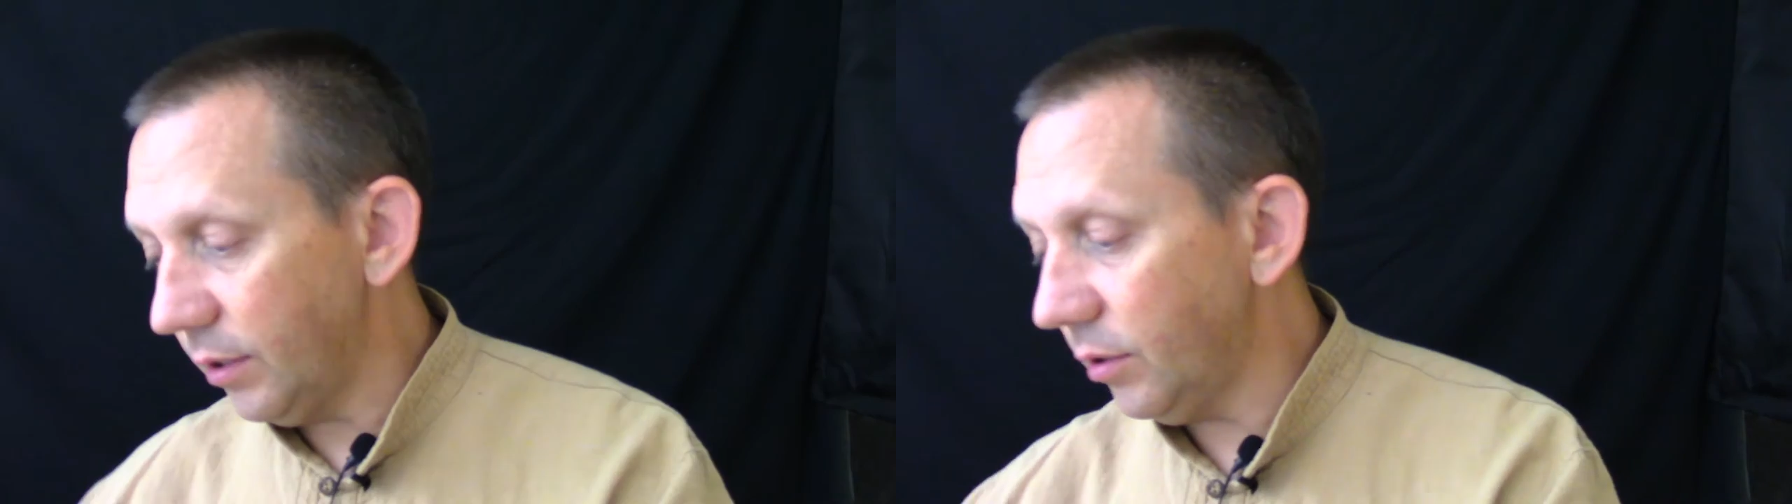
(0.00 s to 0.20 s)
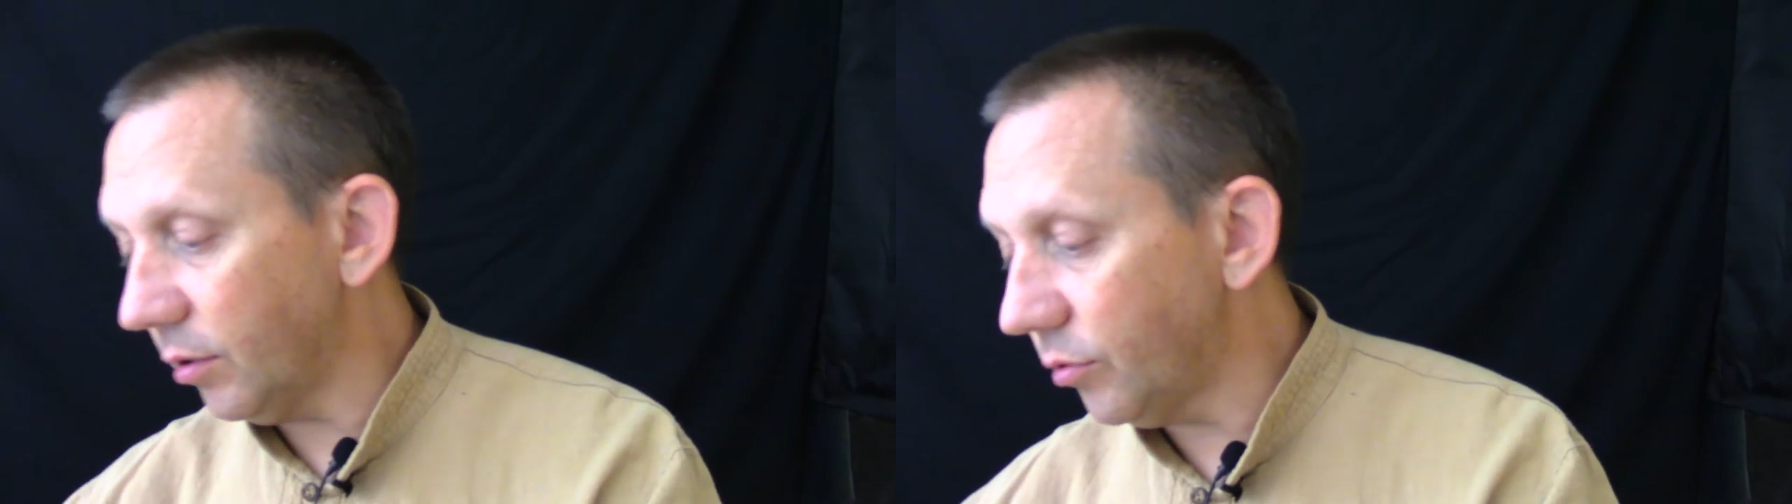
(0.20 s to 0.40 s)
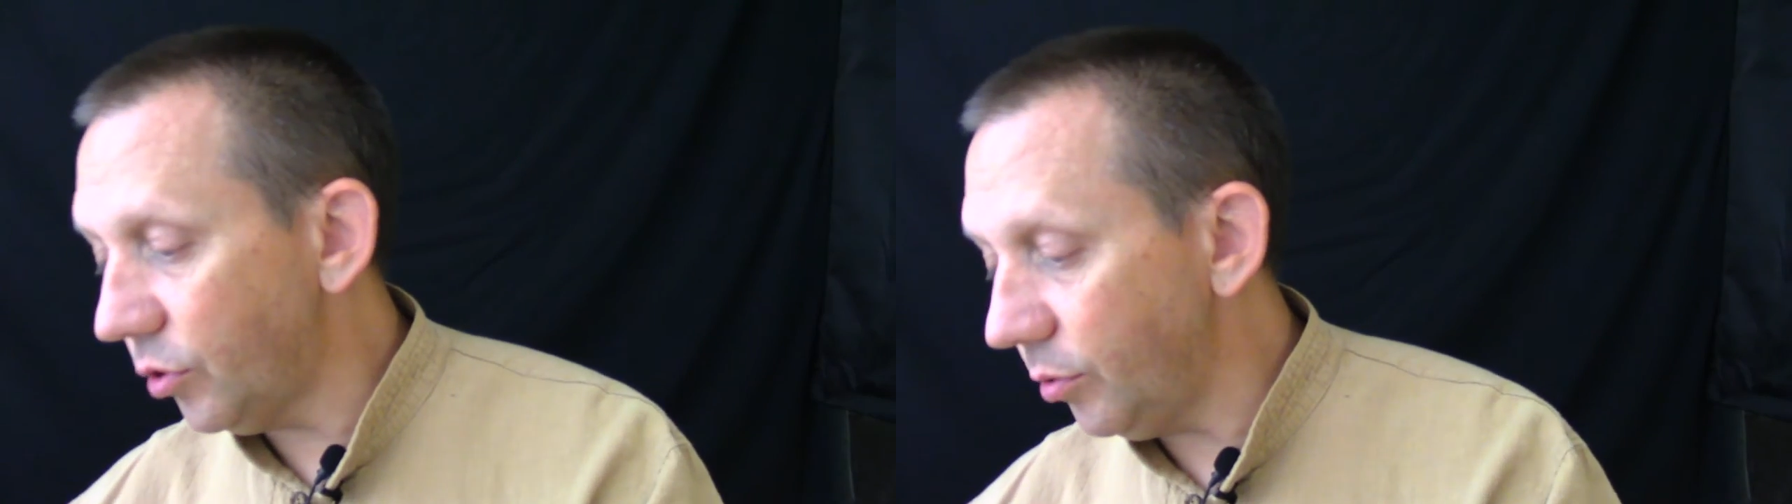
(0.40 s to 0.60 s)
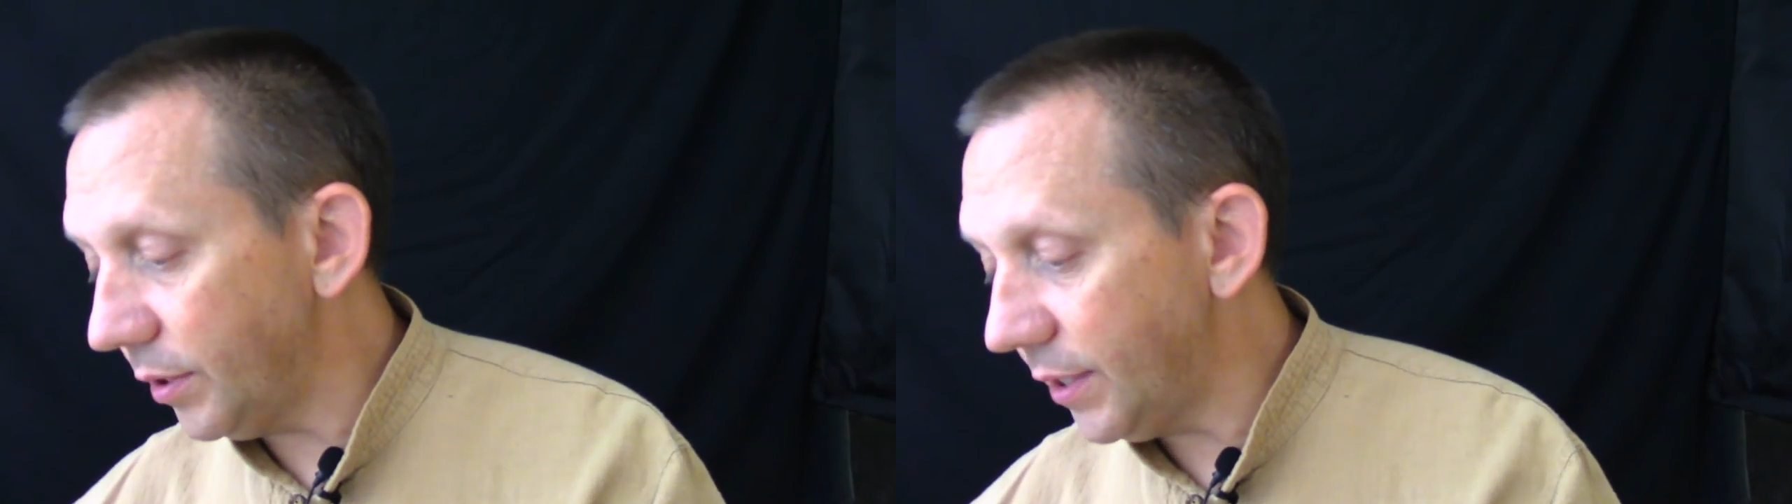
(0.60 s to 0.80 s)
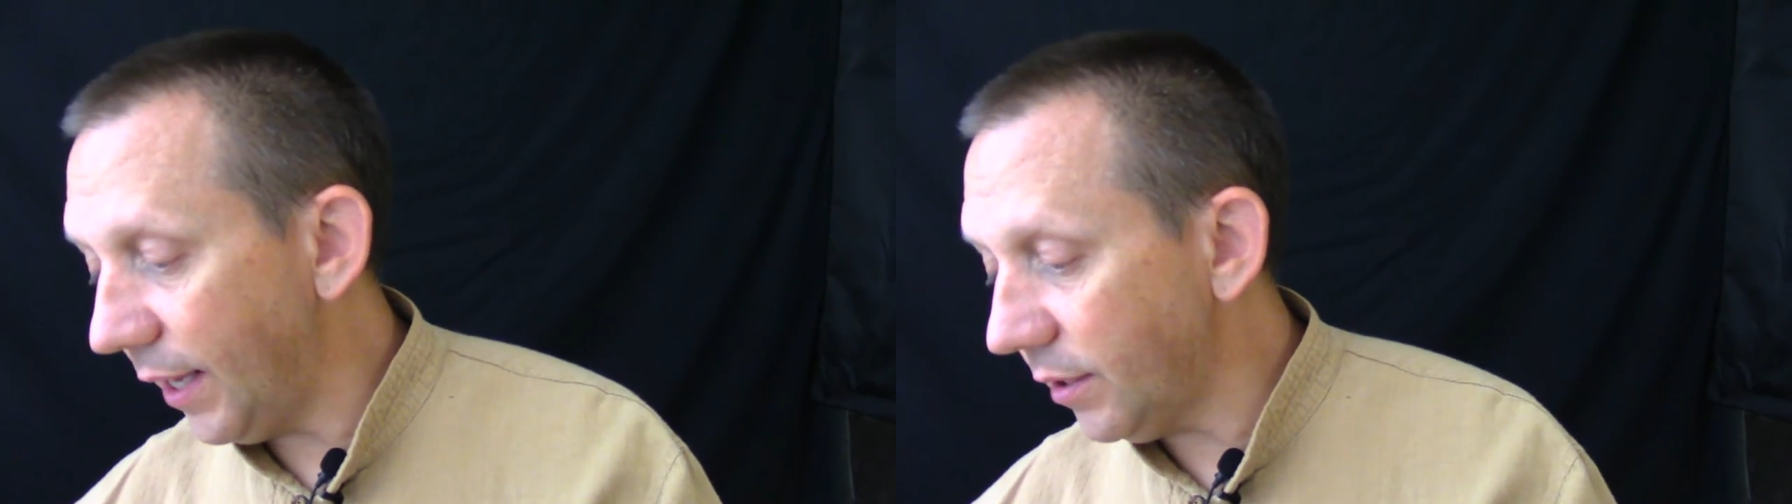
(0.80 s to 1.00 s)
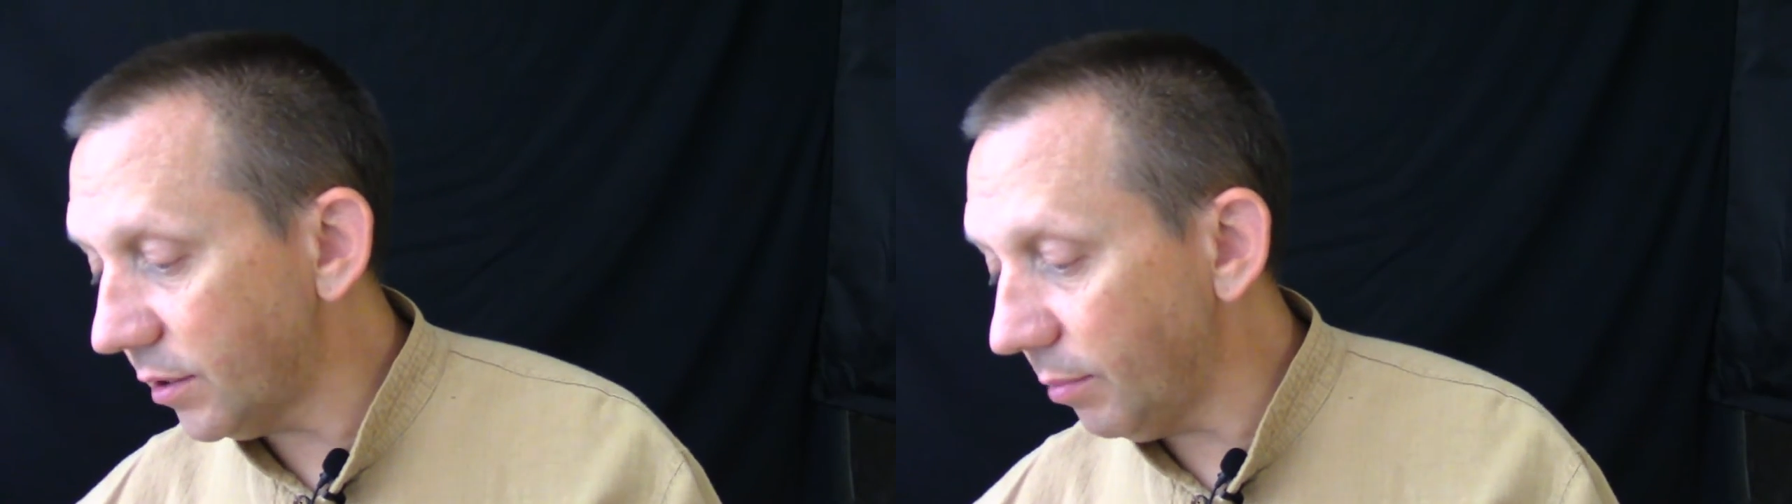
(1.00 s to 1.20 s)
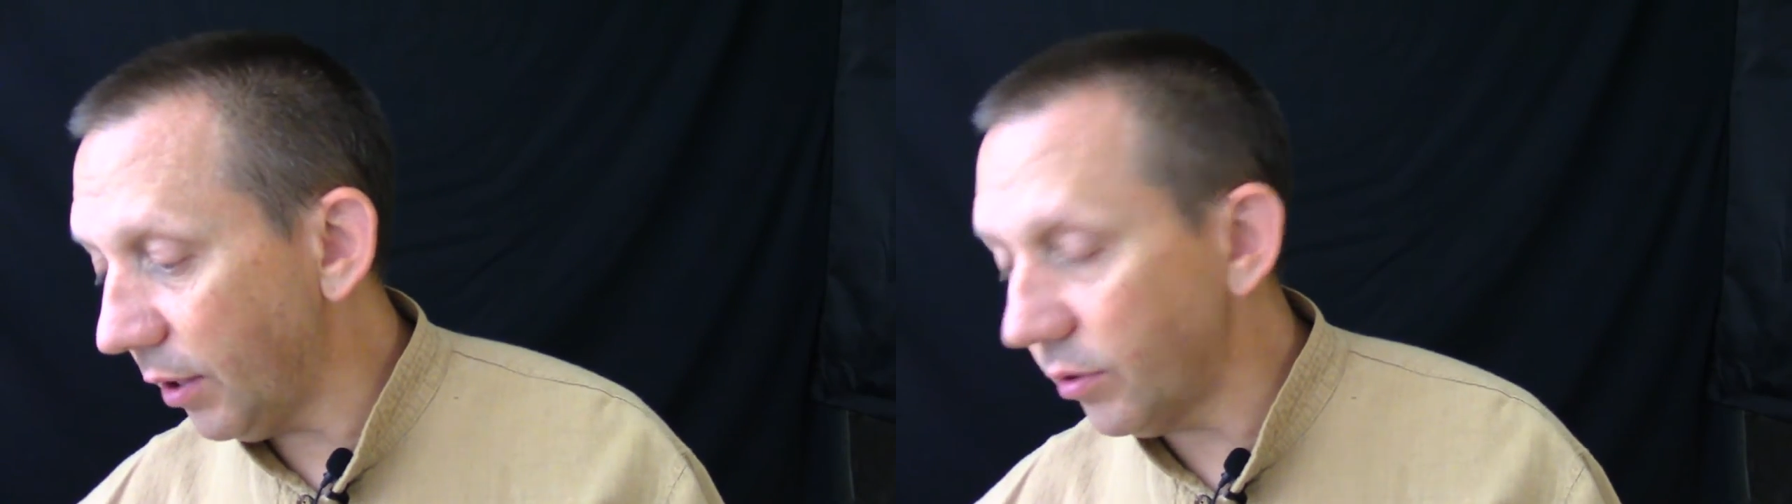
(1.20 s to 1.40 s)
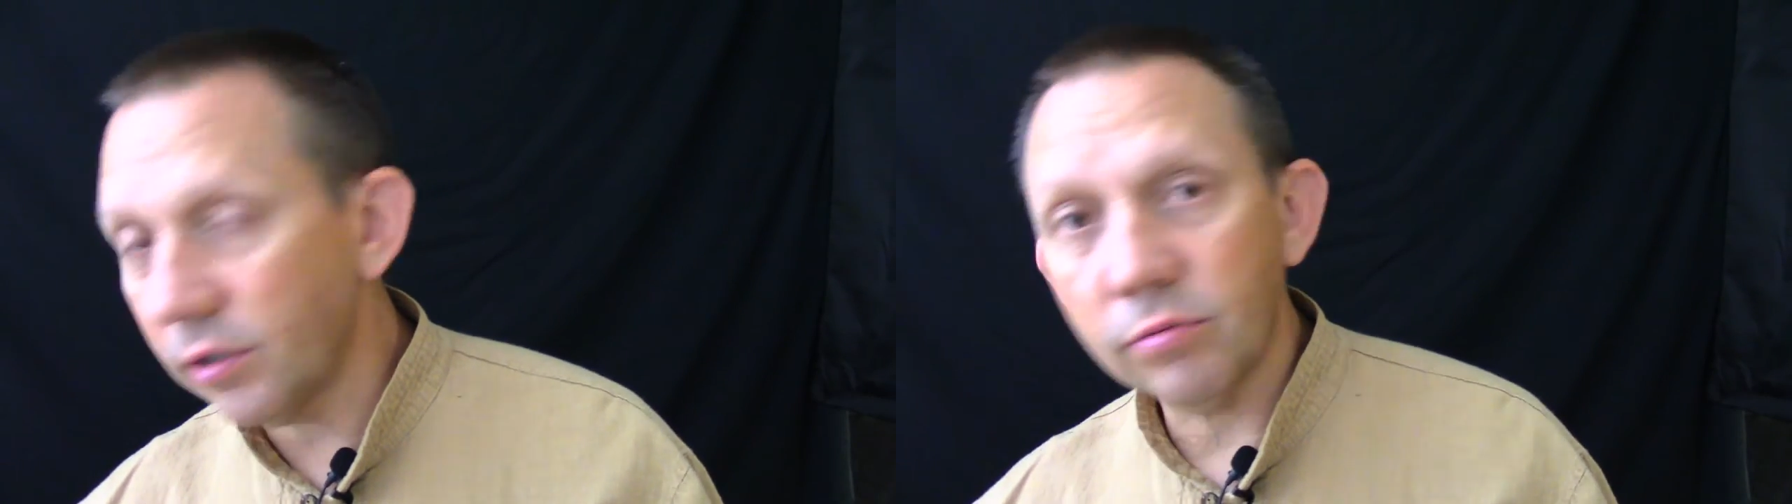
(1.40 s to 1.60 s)
you know, too intense
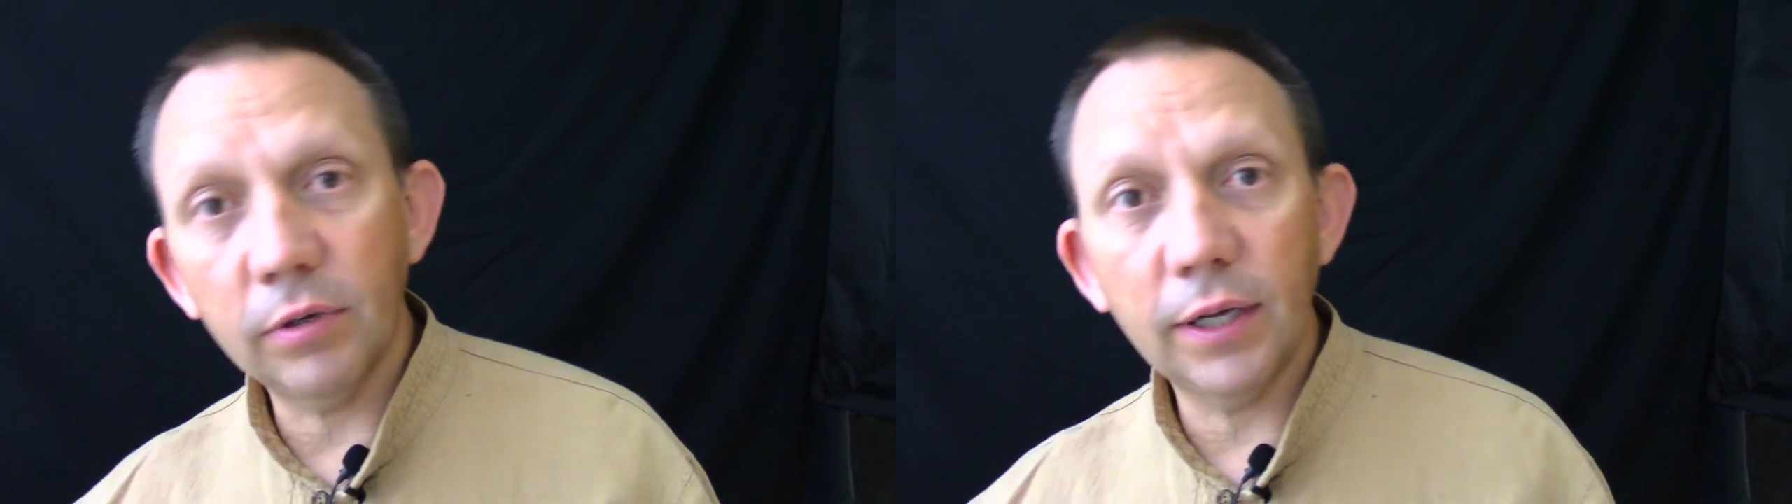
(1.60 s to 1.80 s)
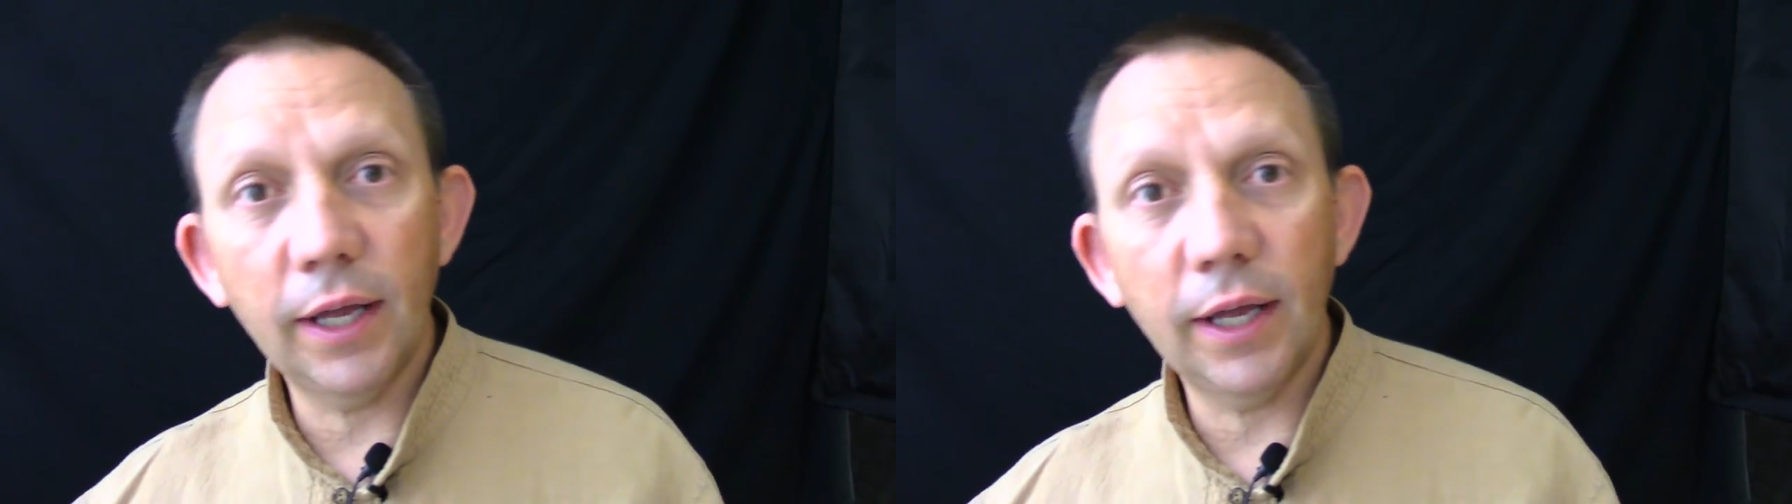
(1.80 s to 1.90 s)
about this one.